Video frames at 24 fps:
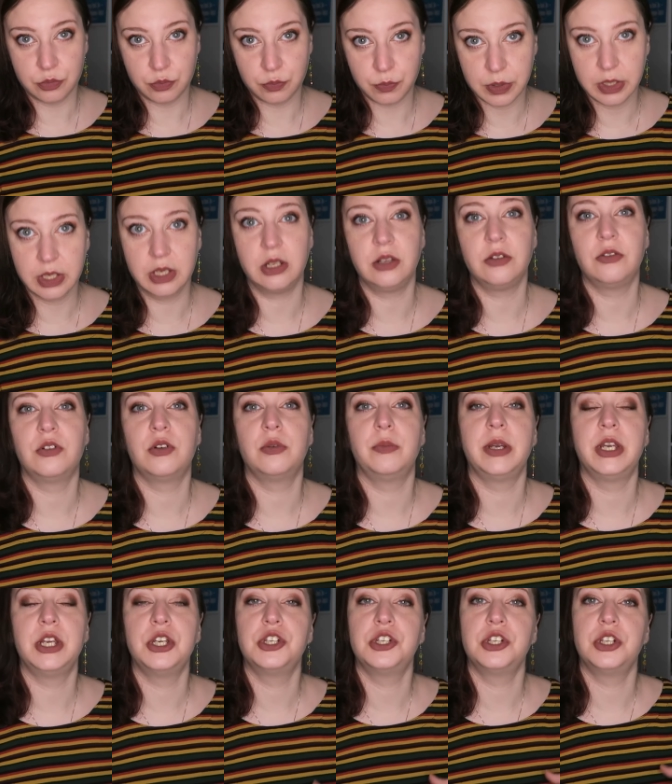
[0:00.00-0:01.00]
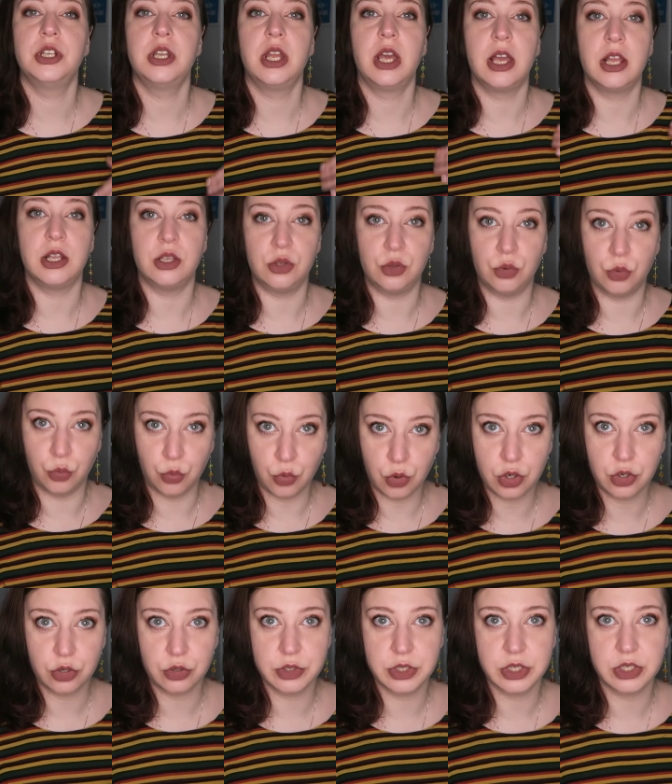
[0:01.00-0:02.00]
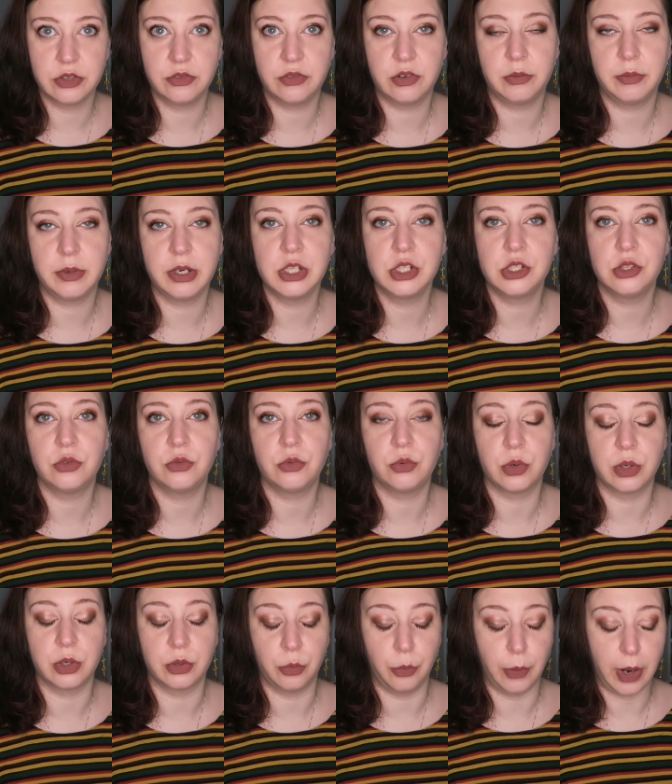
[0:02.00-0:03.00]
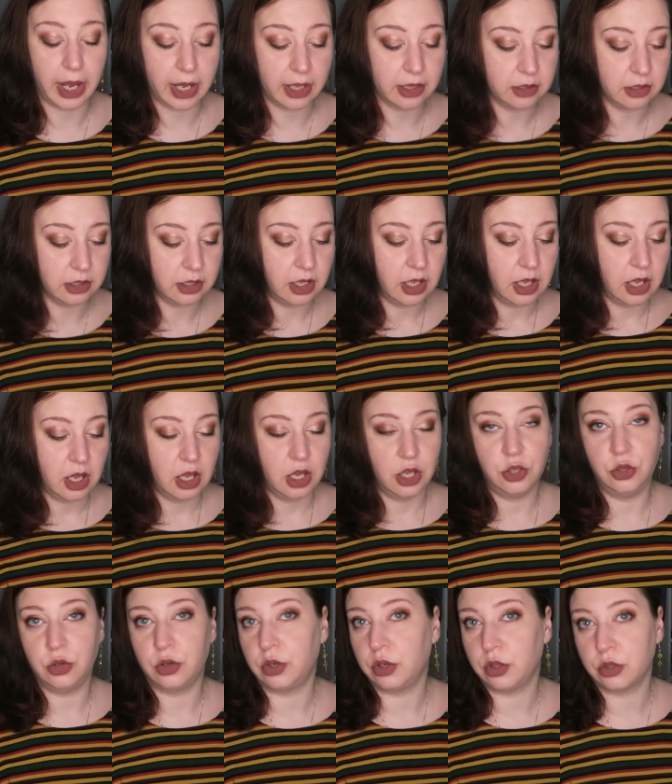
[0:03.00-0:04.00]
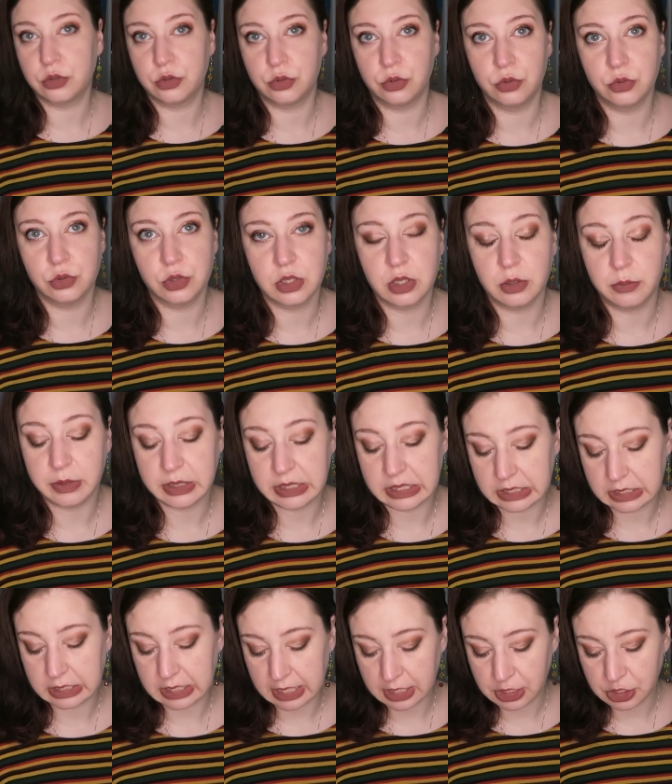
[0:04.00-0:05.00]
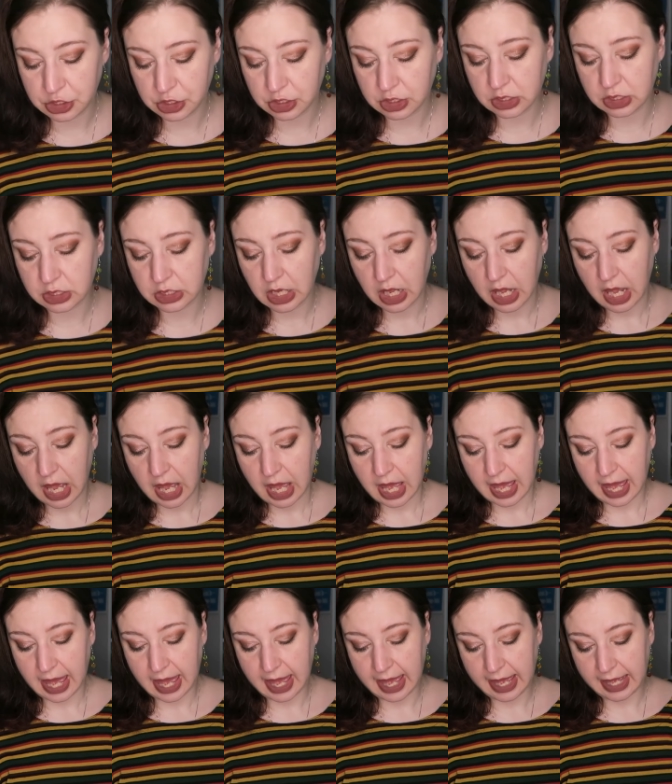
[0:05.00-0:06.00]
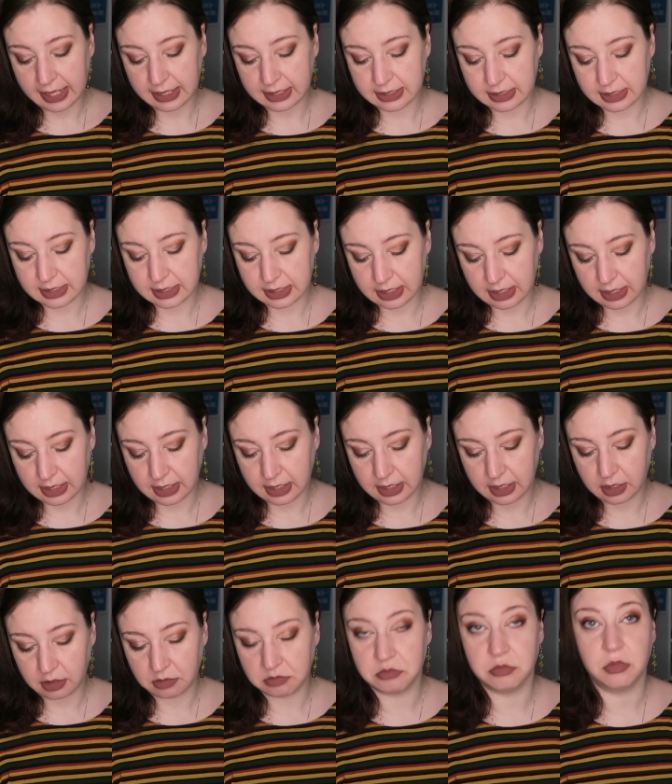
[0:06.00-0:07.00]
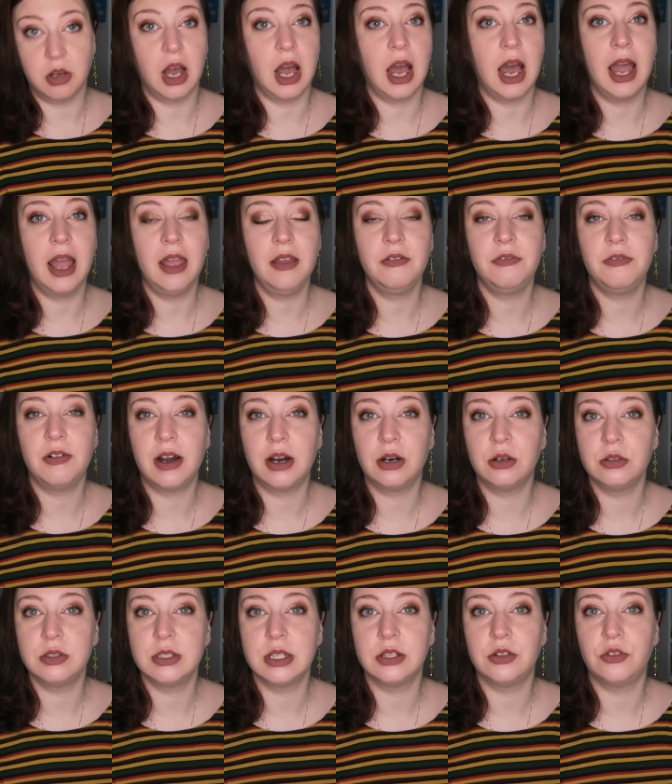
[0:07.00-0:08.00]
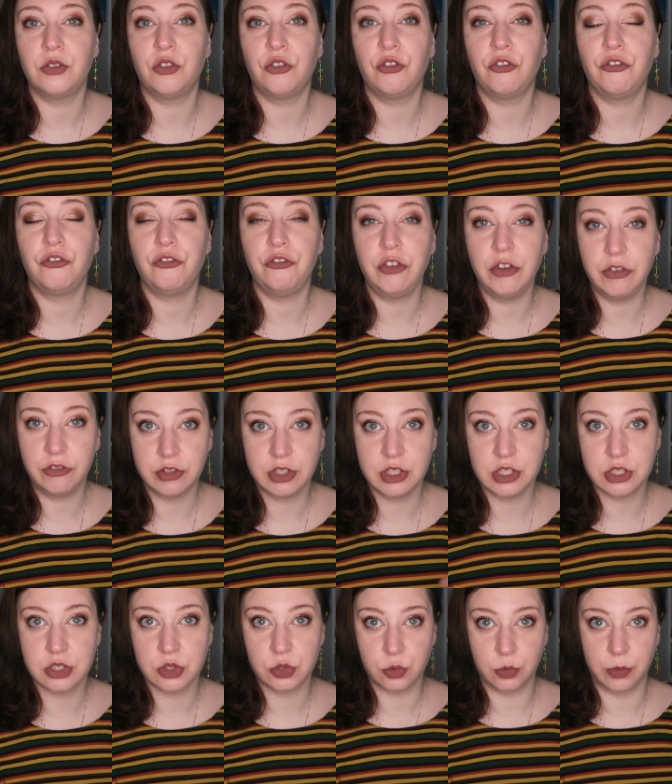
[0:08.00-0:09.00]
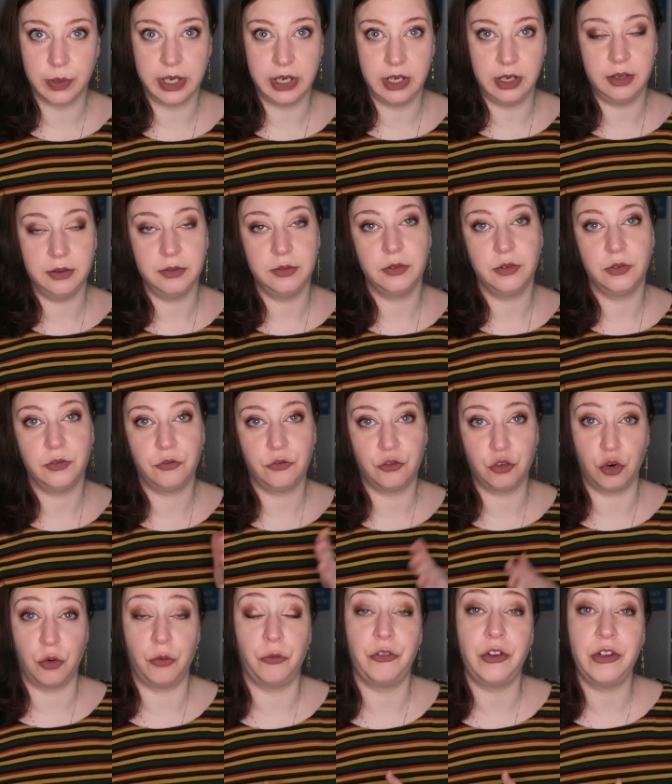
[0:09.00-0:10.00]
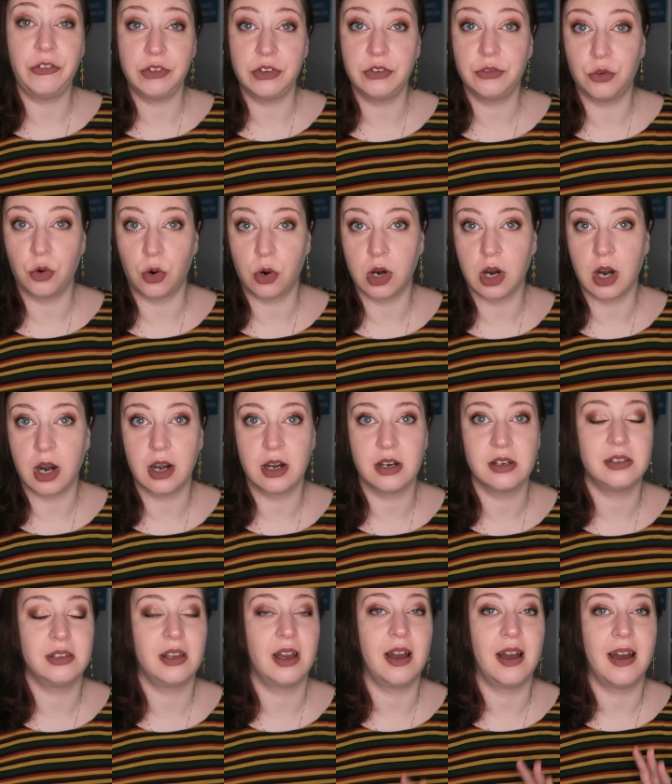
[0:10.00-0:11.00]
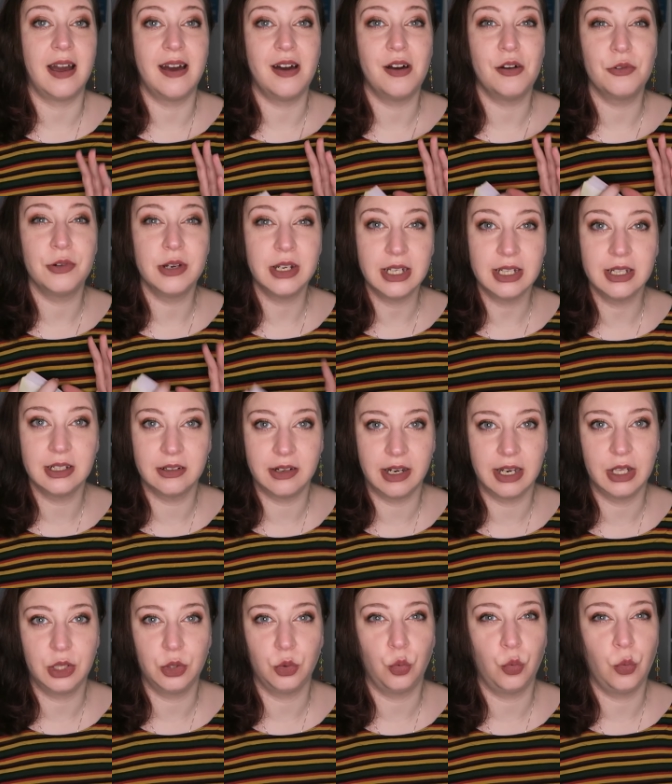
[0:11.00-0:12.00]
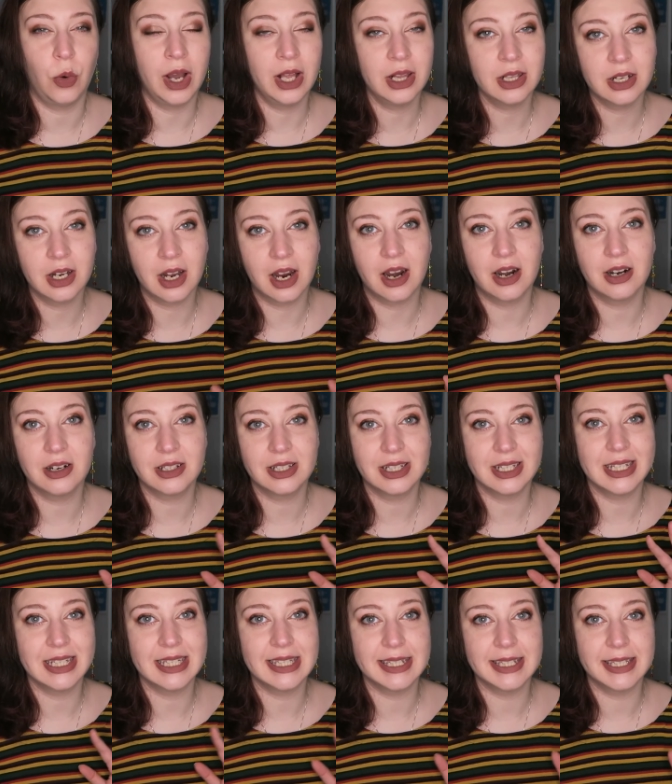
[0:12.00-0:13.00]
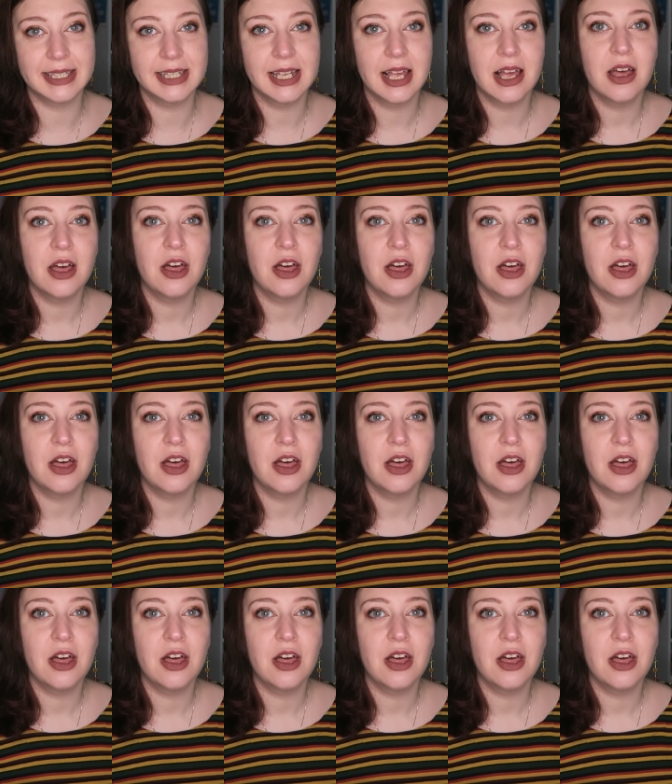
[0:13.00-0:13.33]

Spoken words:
pick an affirmation and you work on this affirmation for a while. You can also use it in meditations, and I found that 53 from 54 cards are really great. One card is